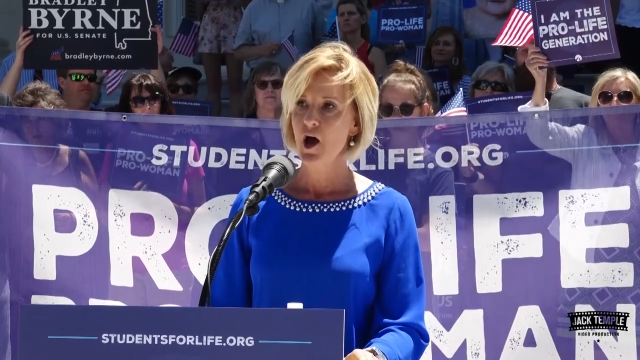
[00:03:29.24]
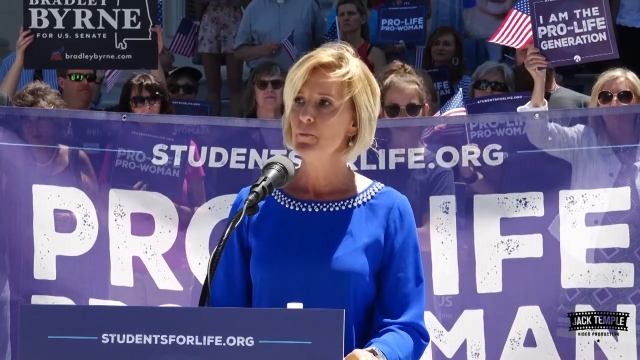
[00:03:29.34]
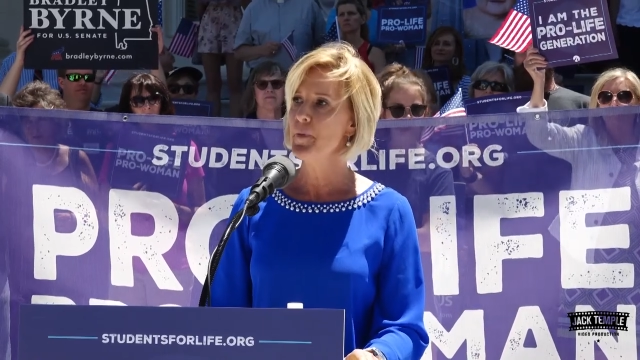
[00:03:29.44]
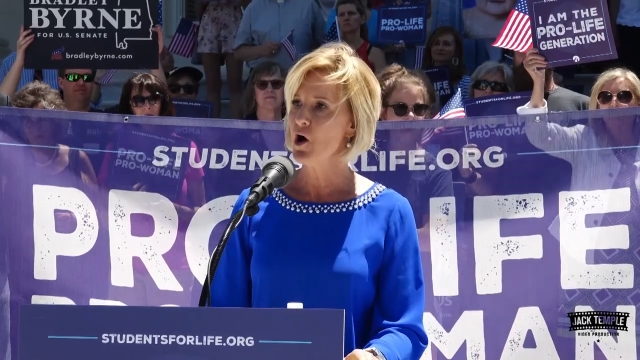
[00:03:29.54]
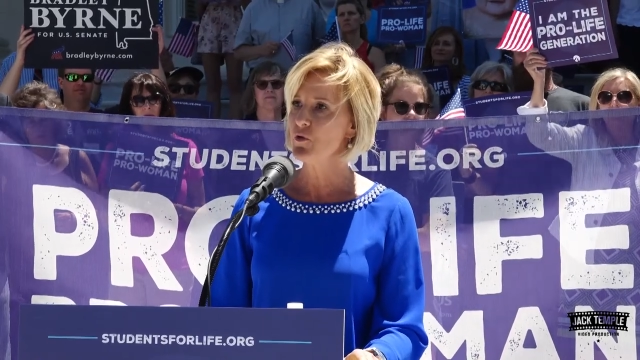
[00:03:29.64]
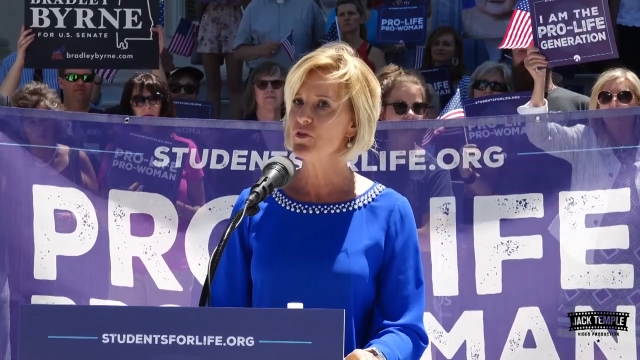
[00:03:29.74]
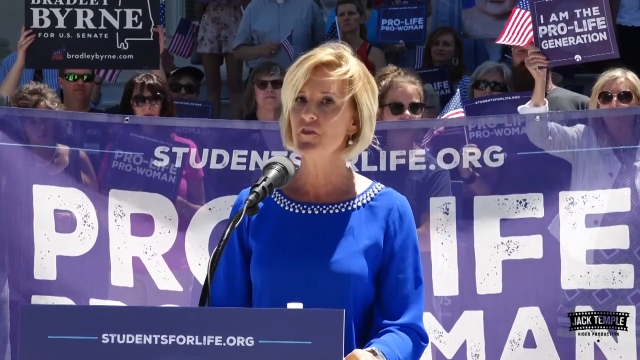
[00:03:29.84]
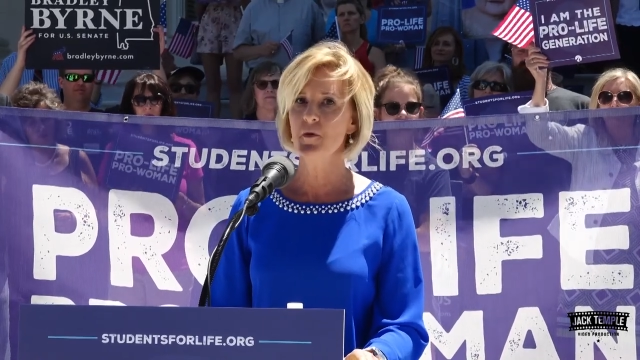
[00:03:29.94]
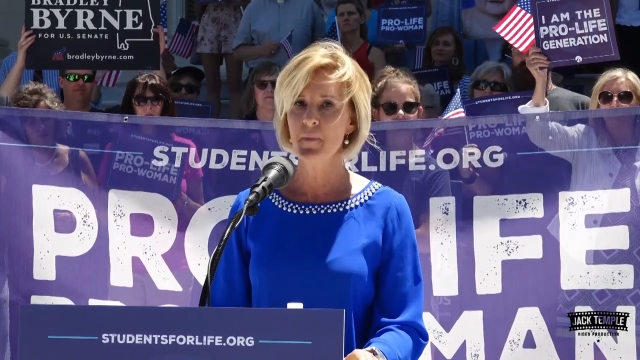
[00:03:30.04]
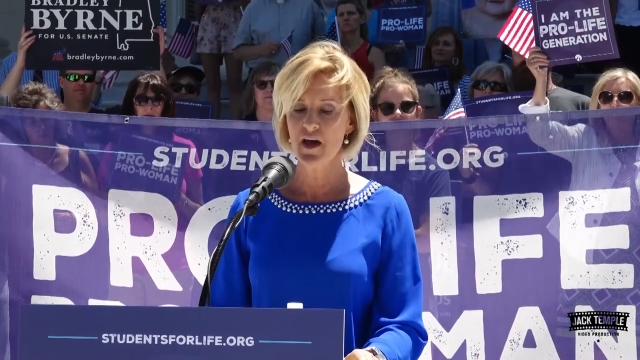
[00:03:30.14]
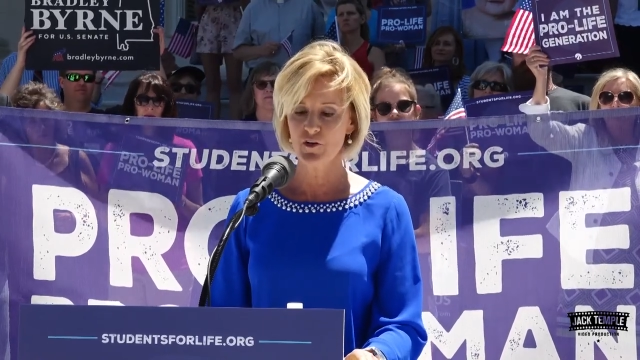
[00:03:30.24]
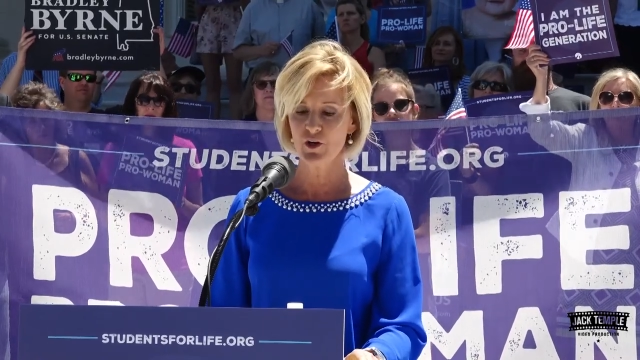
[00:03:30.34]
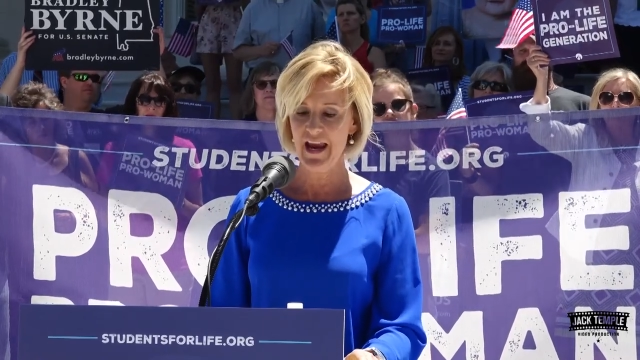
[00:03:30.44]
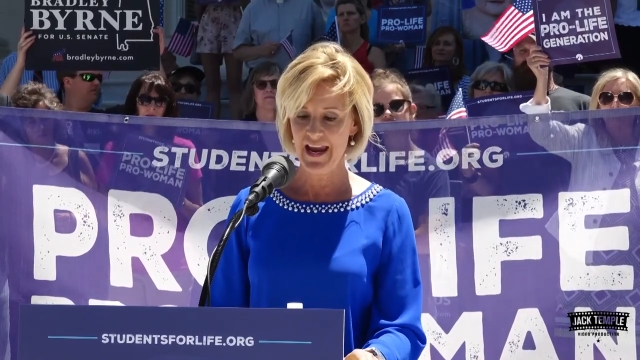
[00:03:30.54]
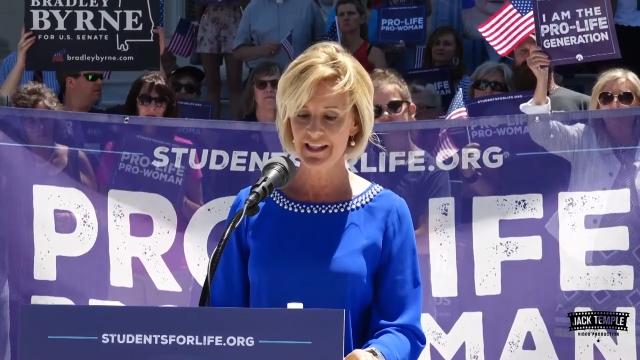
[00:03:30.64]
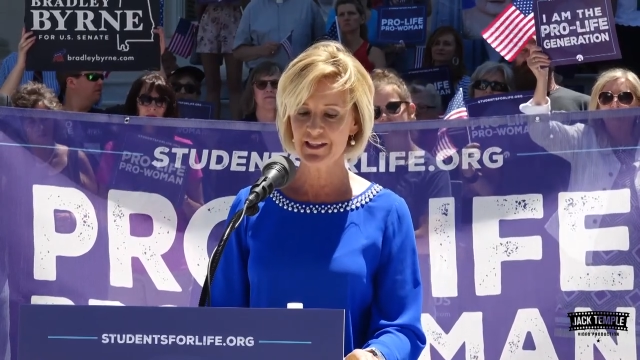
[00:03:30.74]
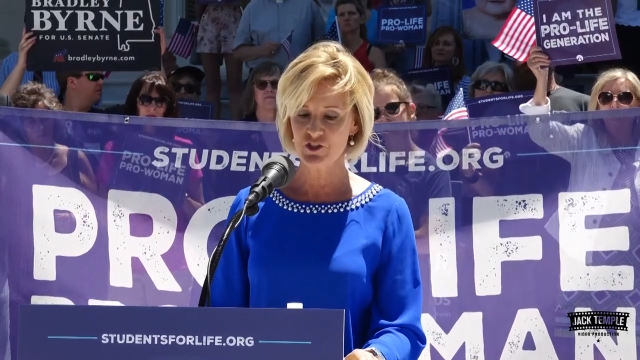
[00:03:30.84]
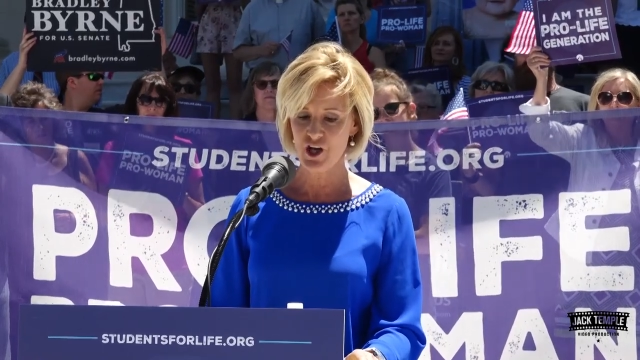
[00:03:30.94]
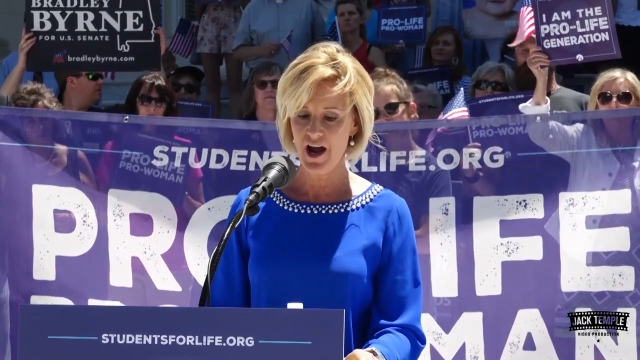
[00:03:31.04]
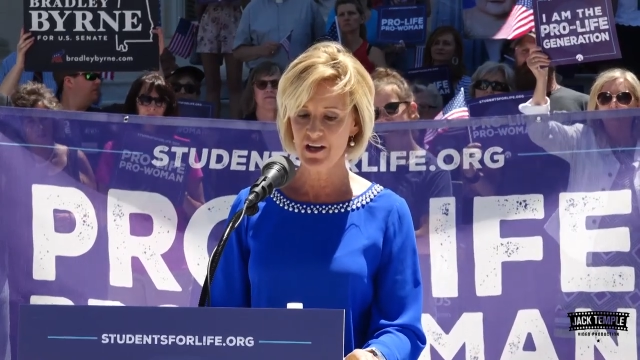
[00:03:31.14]
Both the mother and the
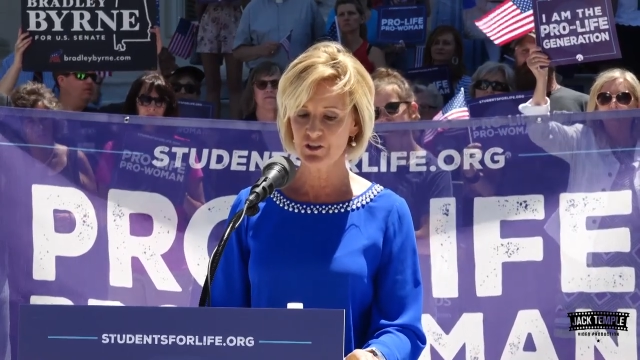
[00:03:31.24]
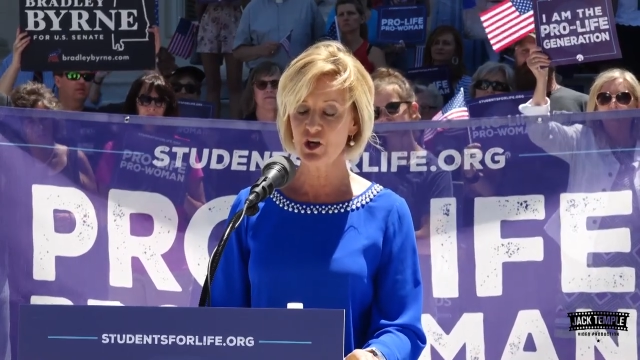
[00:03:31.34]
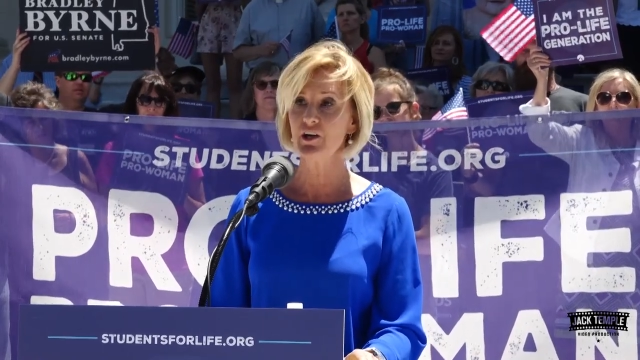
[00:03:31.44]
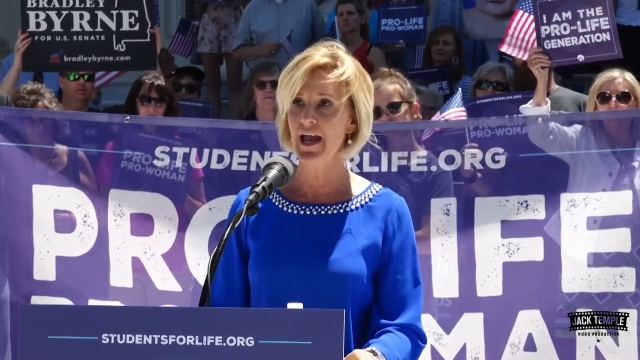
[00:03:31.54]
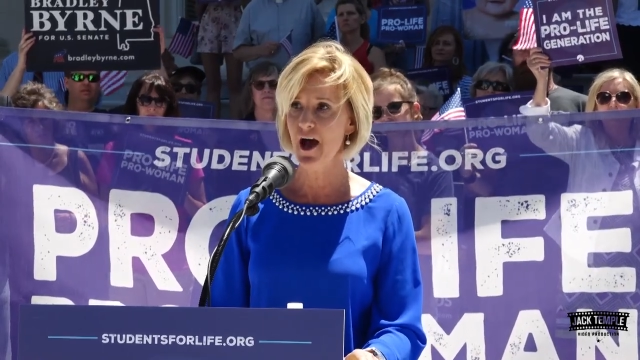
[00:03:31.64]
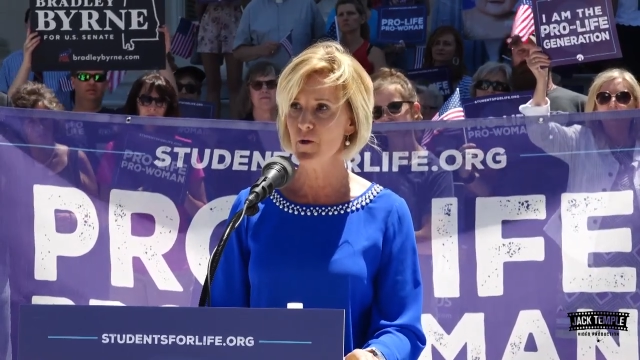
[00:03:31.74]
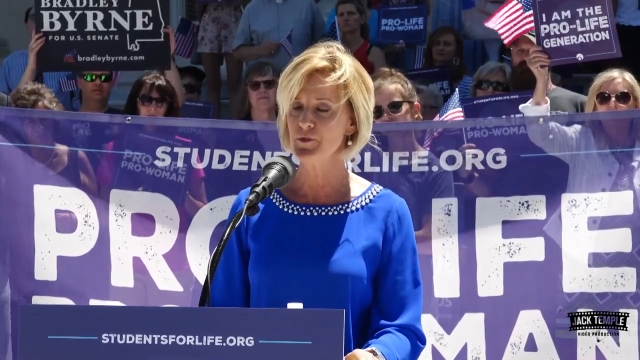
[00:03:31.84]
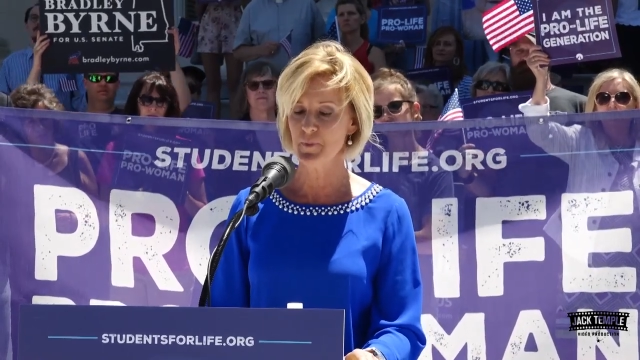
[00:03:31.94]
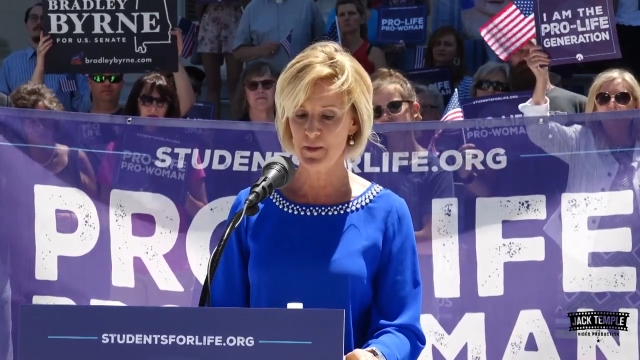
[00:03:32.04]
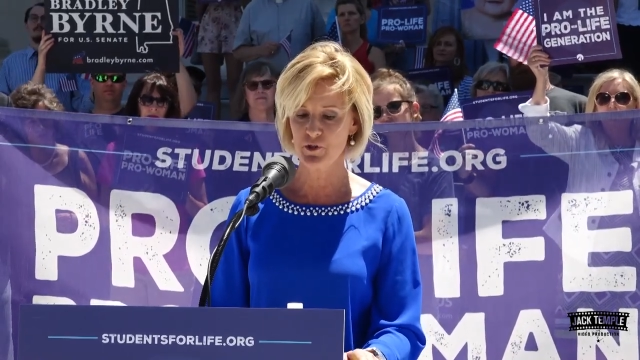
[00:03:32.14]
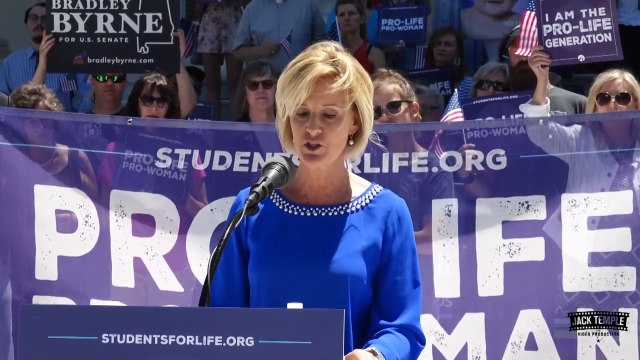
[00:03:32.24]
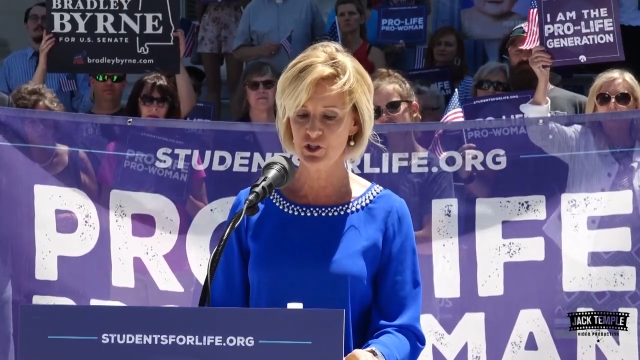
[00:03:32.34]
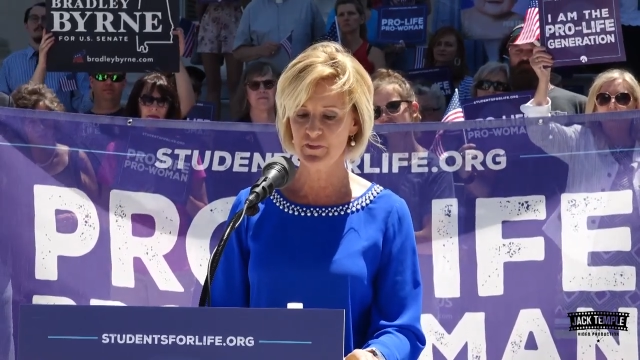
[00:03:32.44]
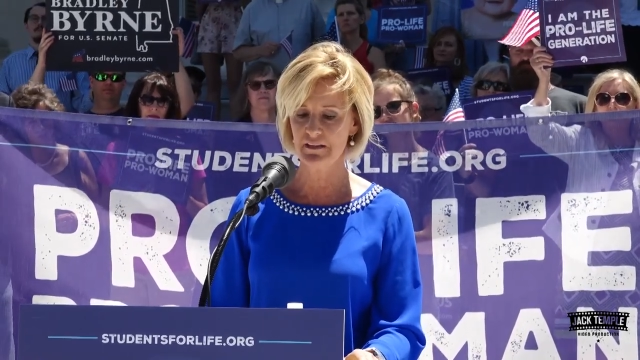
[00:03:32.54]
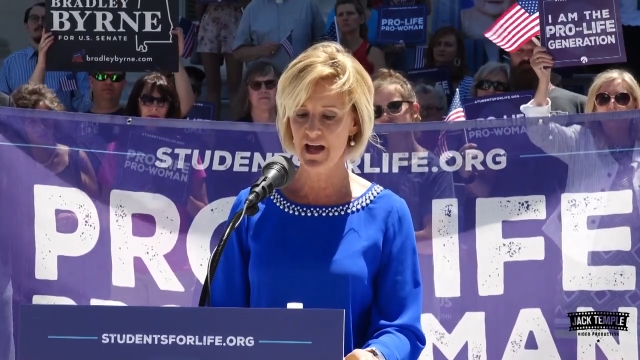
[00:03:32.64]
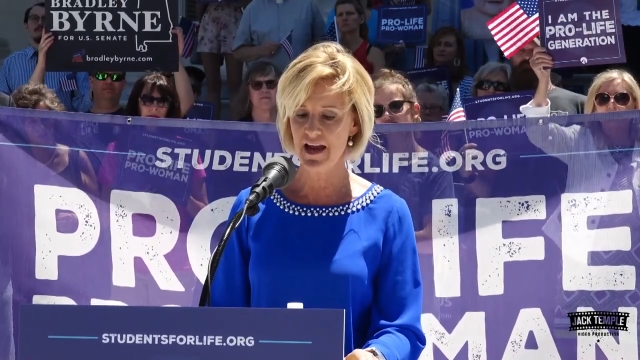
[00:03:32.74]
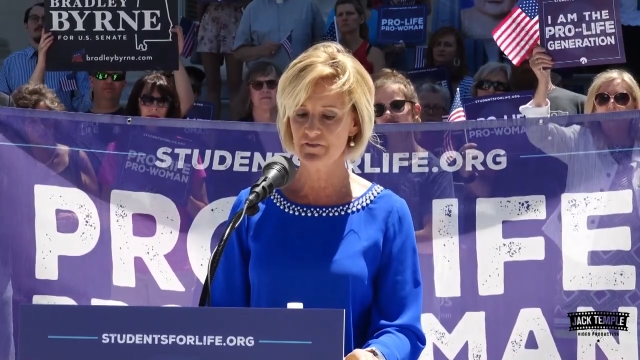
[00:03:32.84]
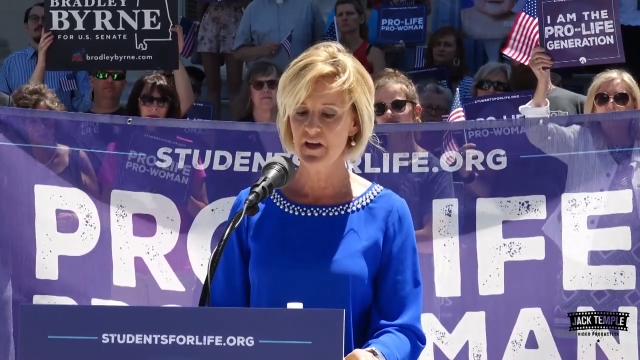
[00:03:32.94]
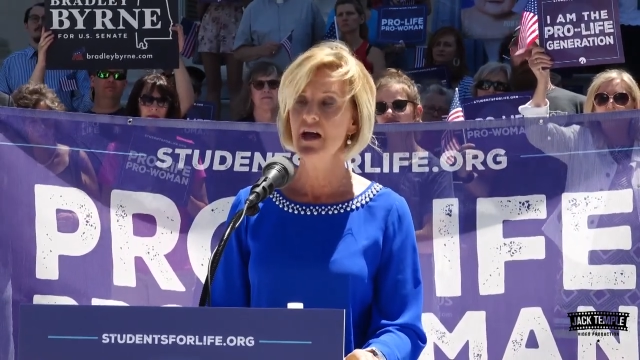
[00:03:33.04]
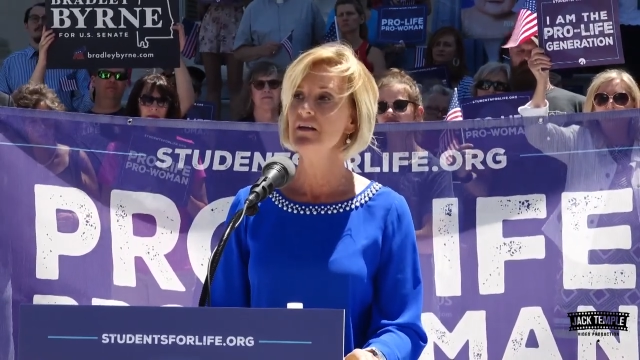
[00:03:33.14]
child are helped by preserving life,